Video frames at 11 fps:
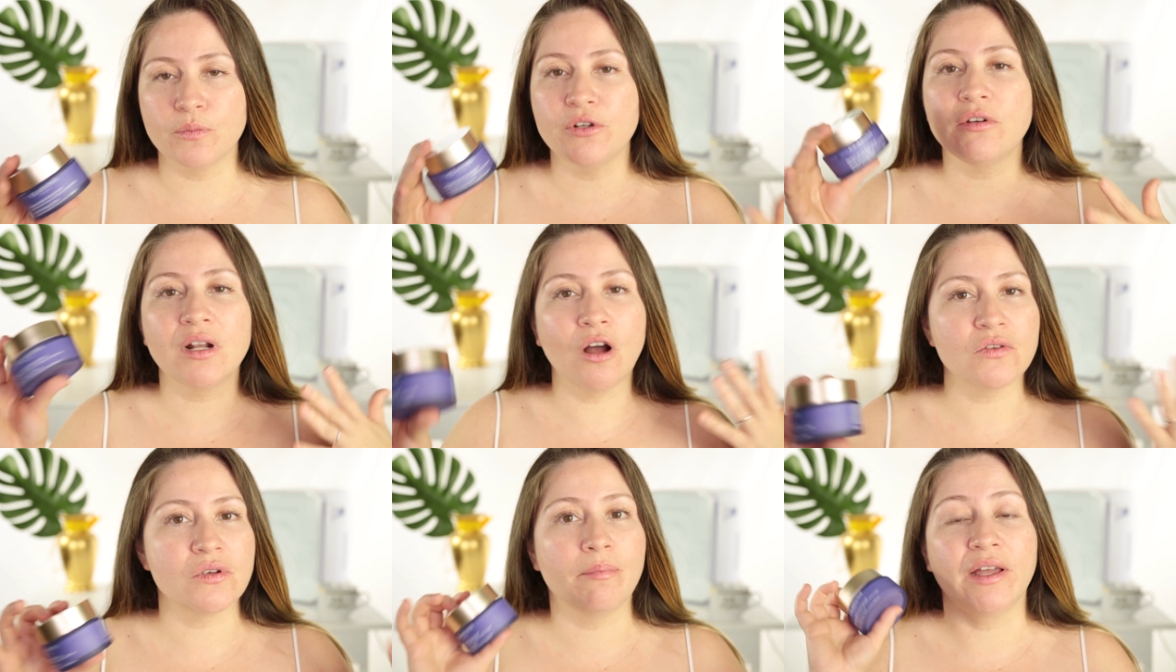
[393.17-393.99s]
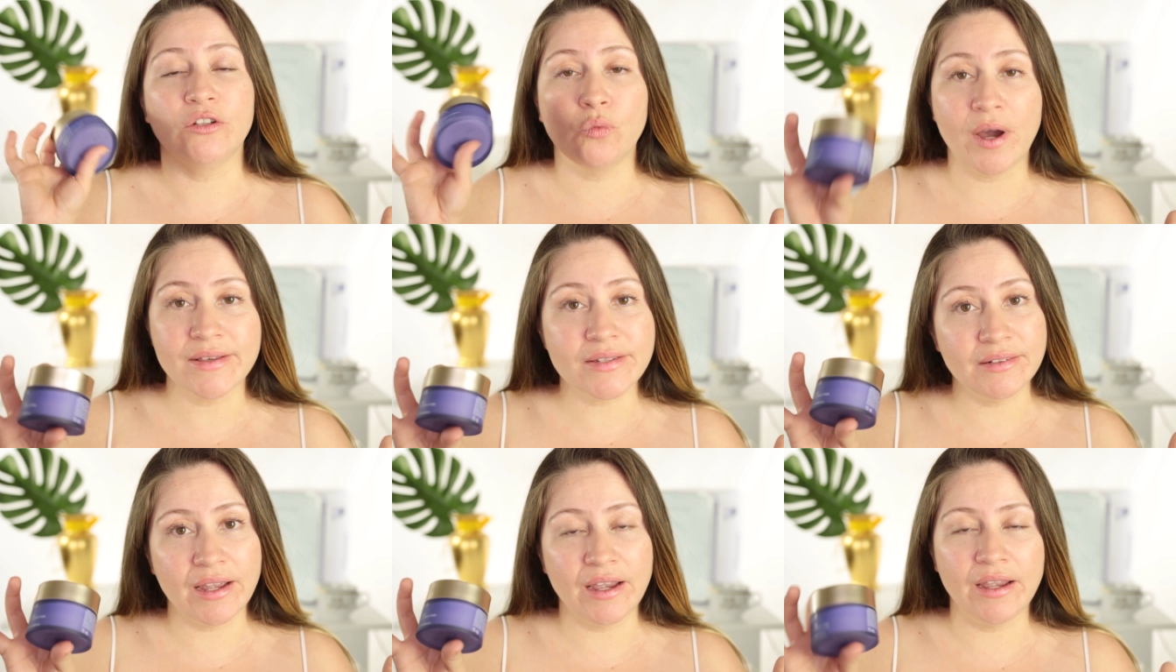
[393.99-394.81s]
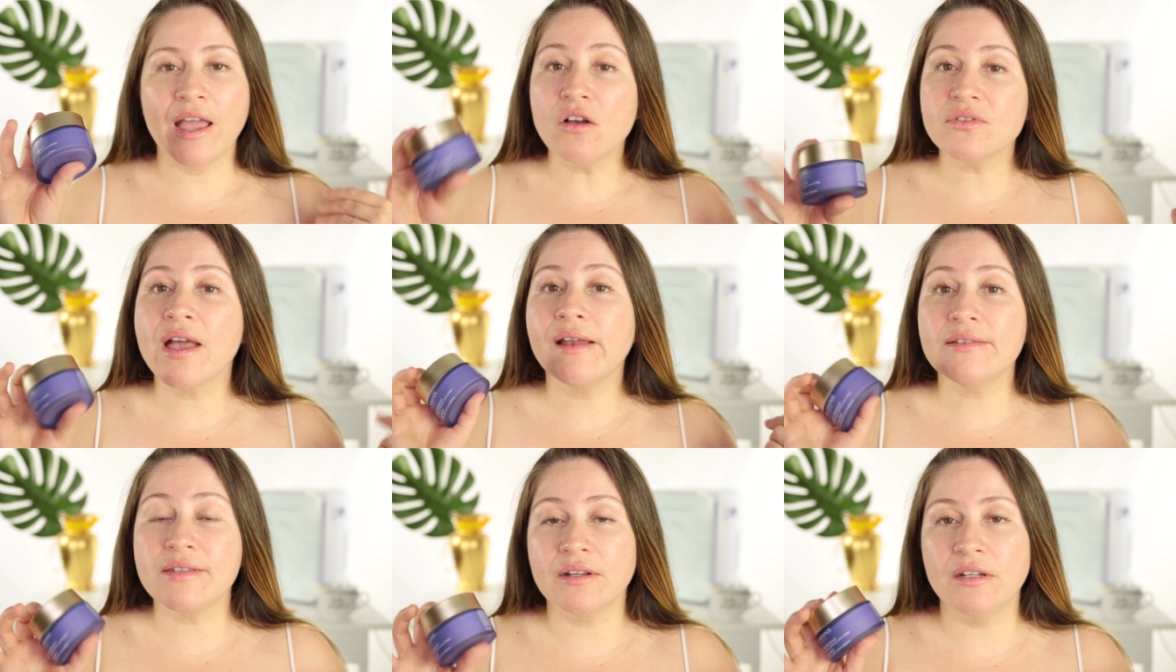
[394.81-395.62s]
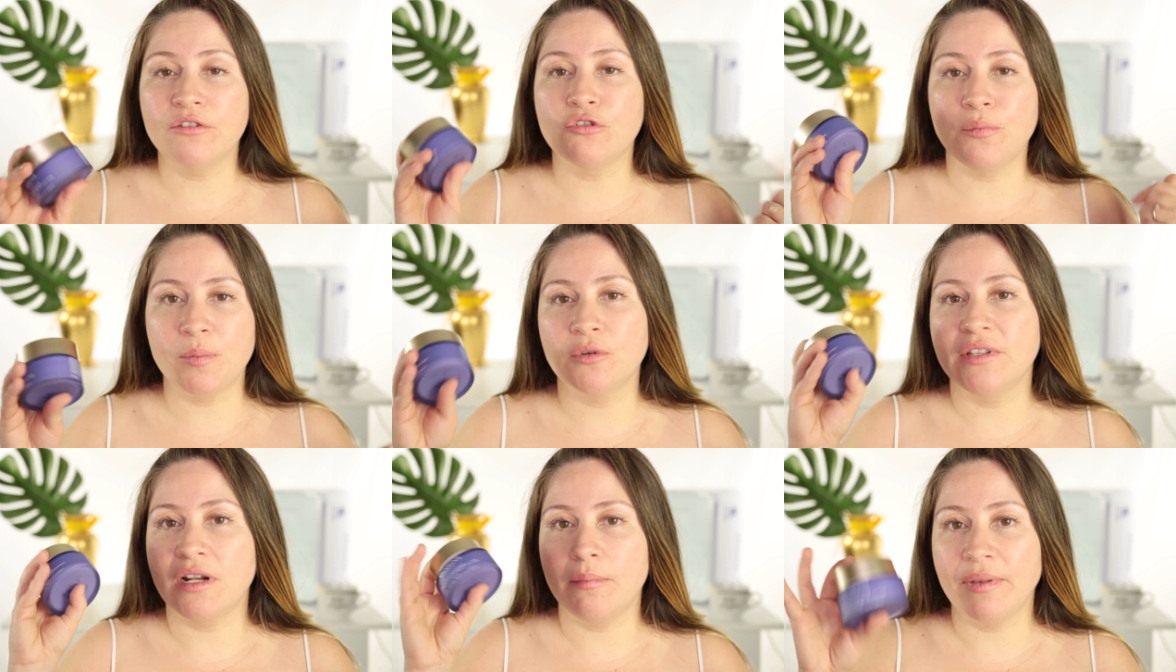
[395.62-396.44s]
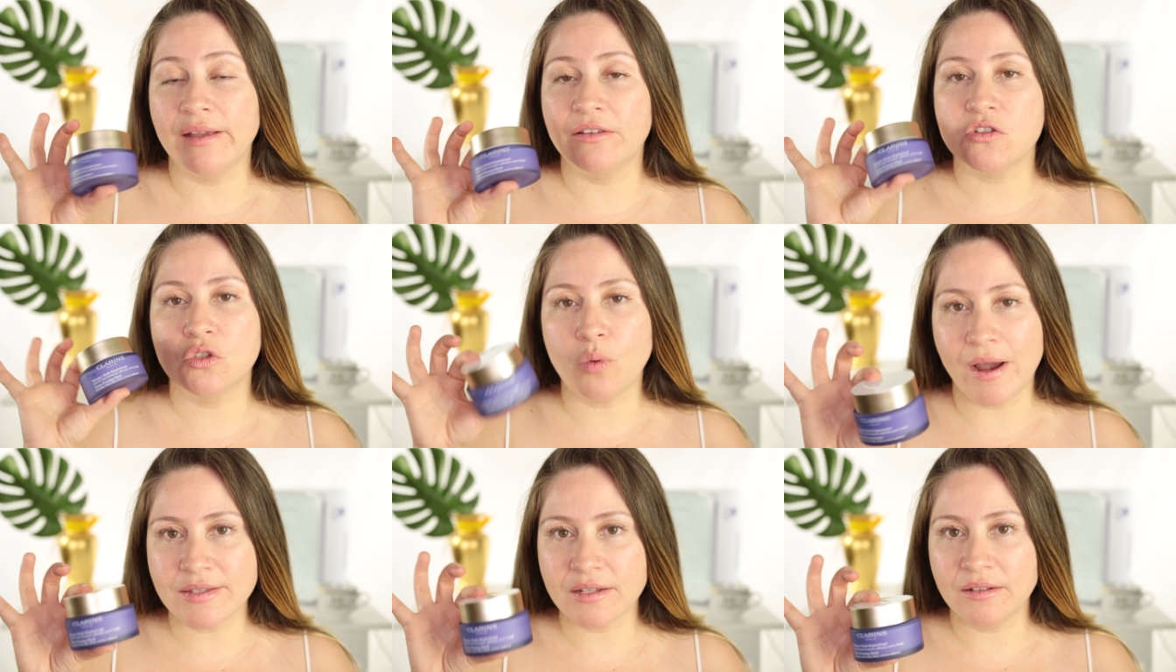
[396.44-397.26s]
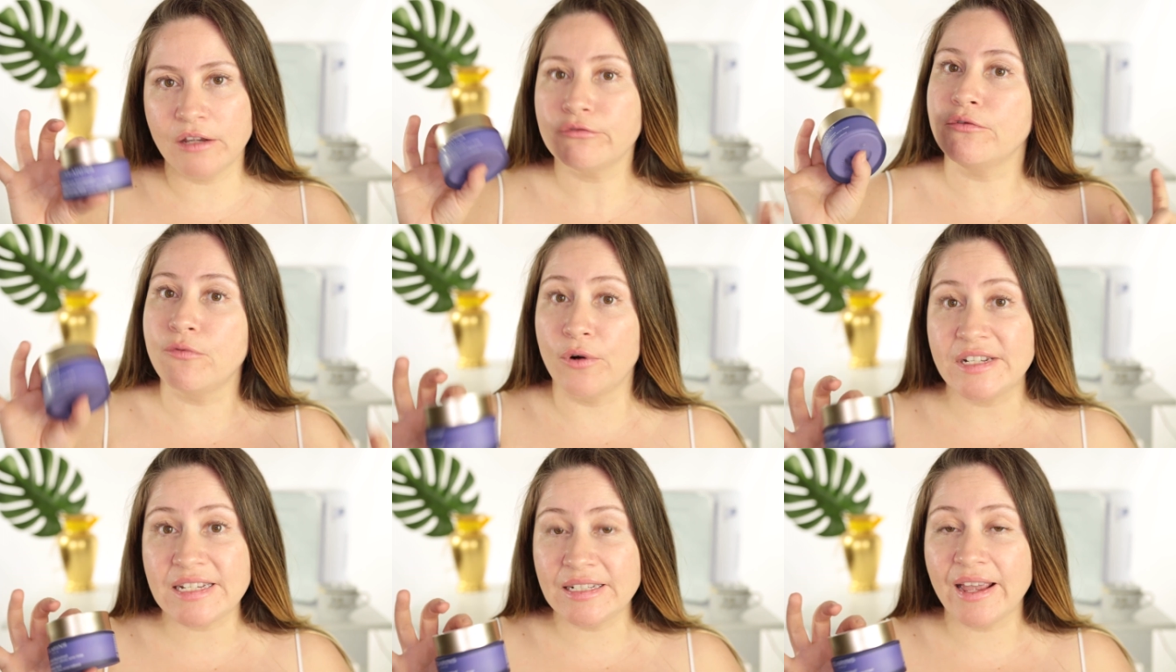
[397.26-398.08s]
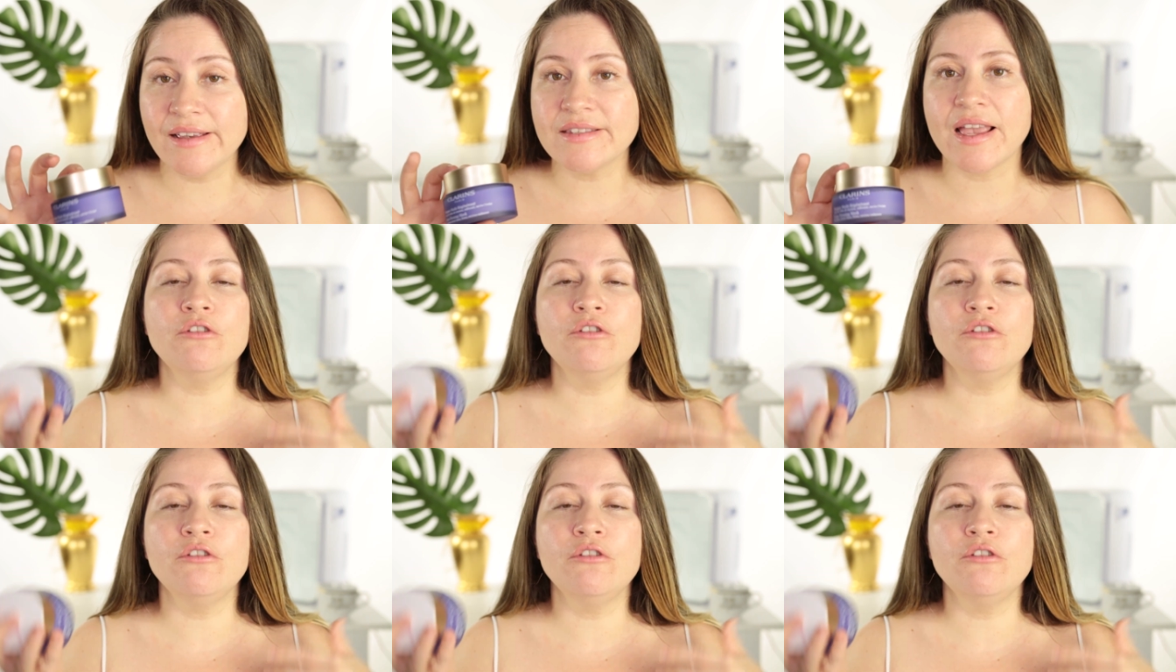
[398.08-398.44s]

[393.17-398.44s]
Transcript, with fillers: But you can also apply twice a day. They also had a study for people that apply this twice a day for 14 days.